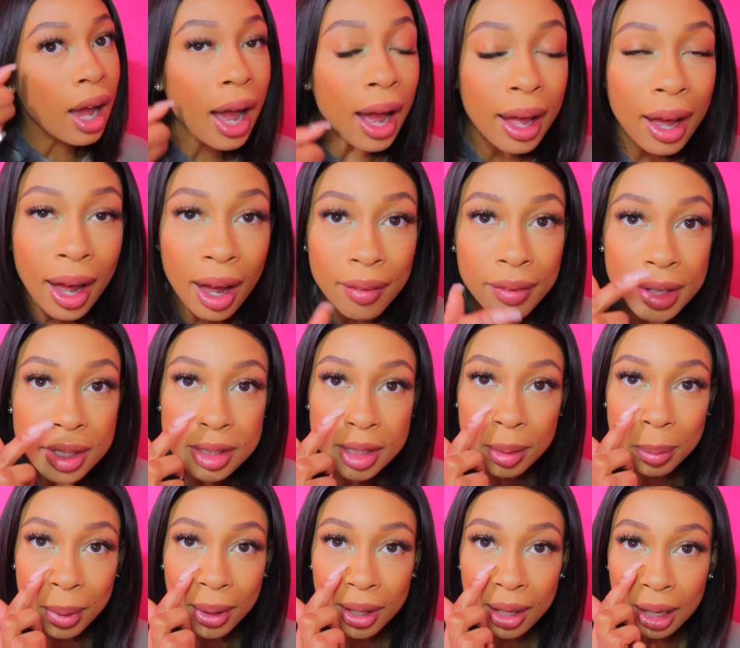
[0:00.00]
I
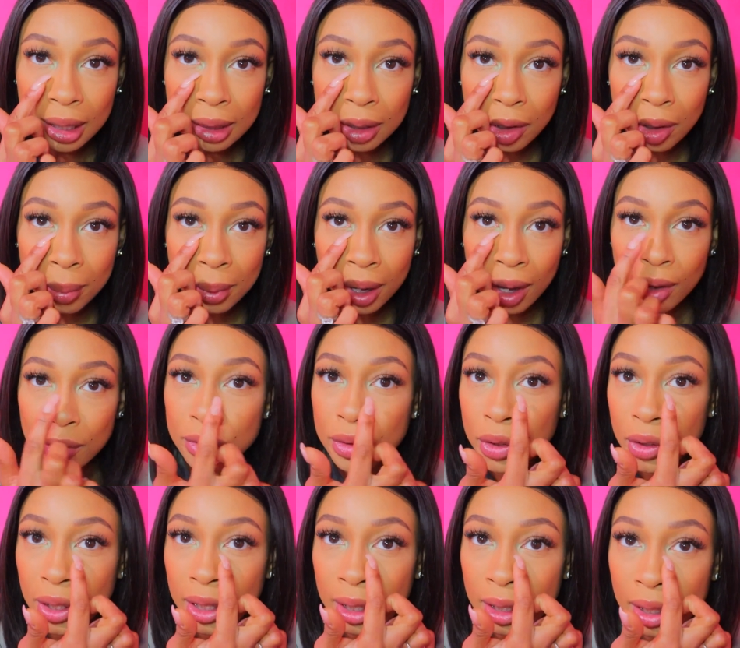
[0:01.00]
obviously put a little bit of
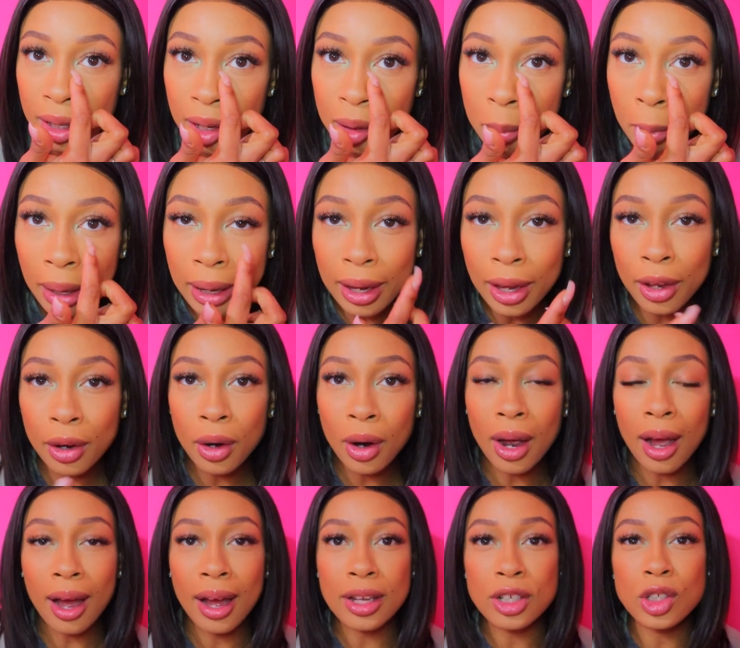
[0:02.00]
green in my
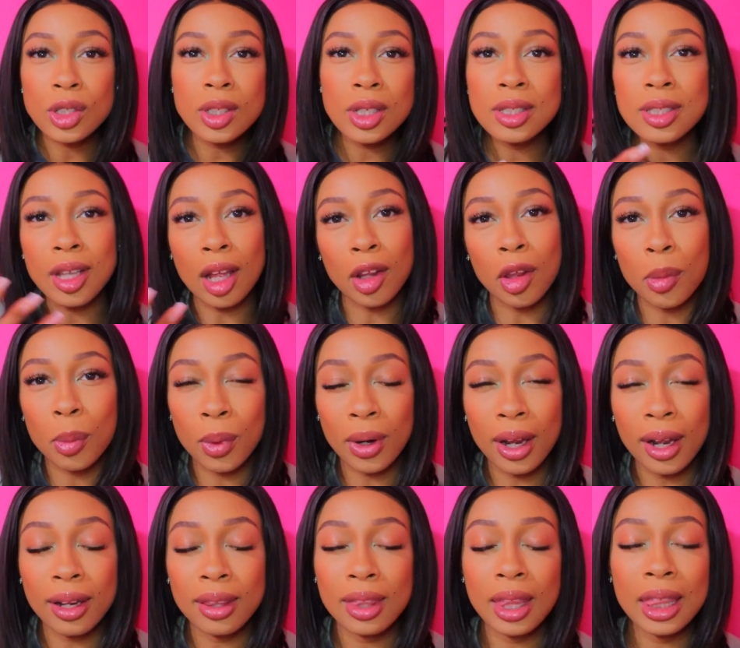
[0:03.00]
inner eye just to
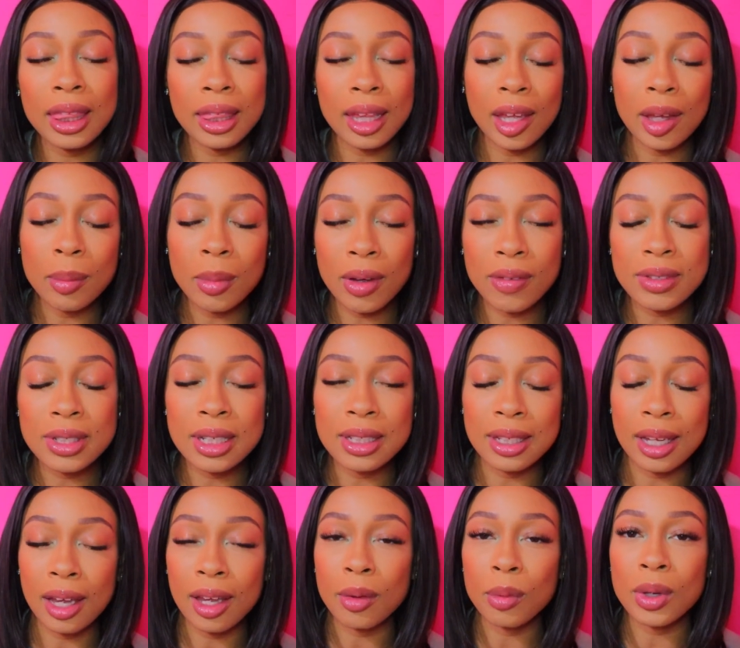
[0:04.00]
celebrate the theme of
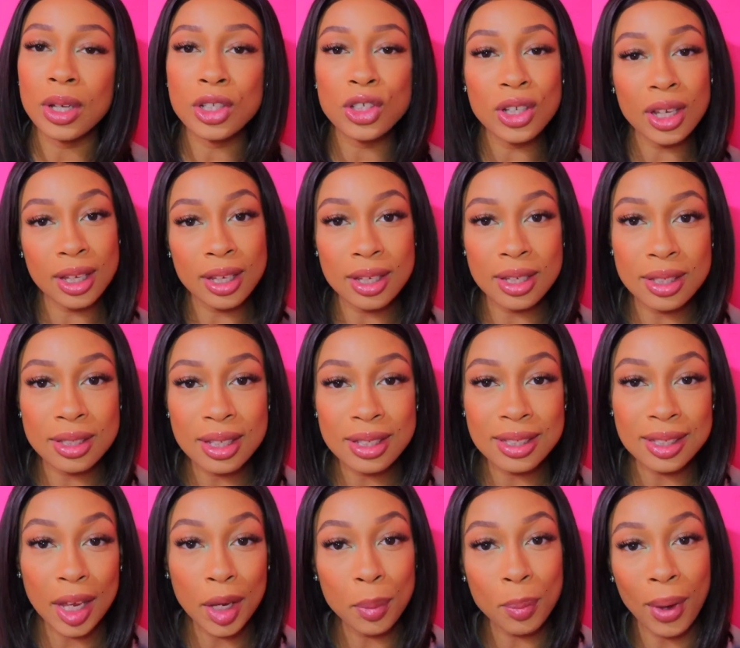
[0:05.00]
today, which is
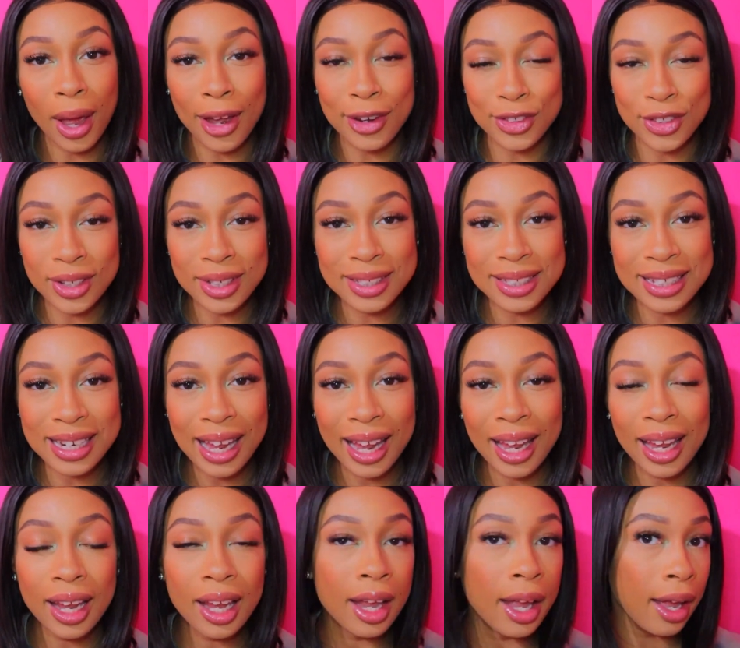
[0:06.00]
St. Patrick's
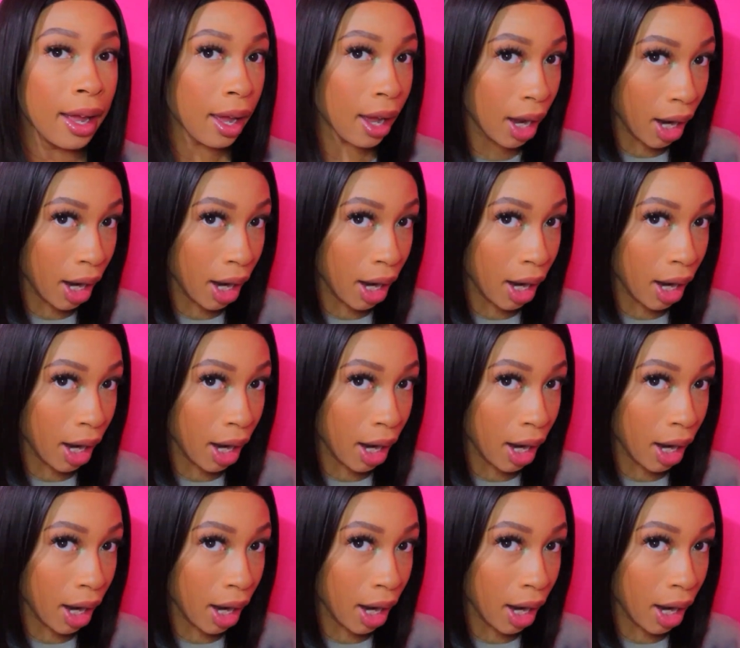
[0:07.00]
Day.